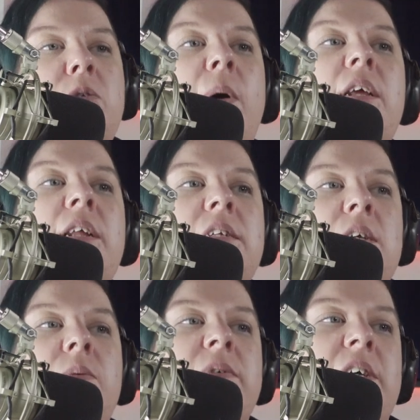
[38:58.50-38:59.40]

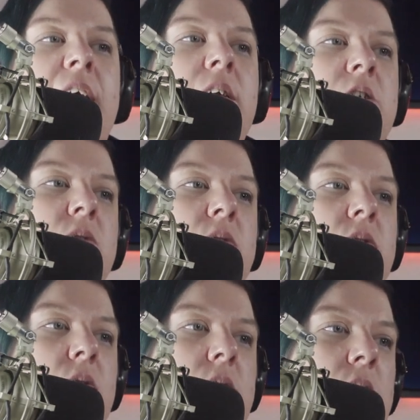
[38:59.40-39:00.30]
2019, we went to 8 shows
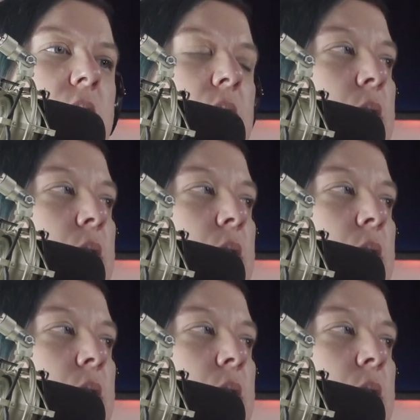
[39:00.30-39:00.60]
total.